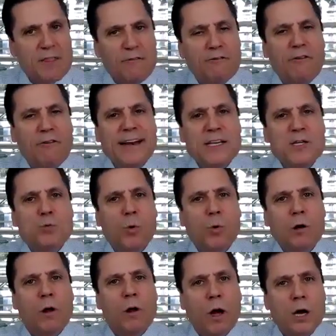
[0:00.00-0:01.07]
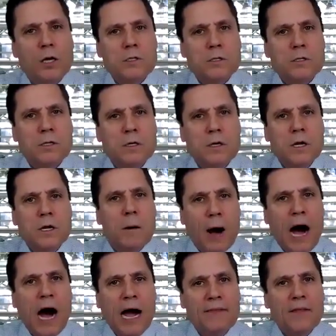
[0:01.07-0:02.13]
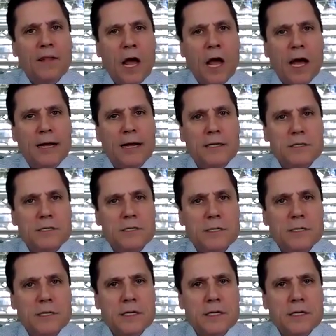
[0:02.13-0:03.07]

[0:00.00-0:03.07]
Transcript: the fight is won or lost behind the lines,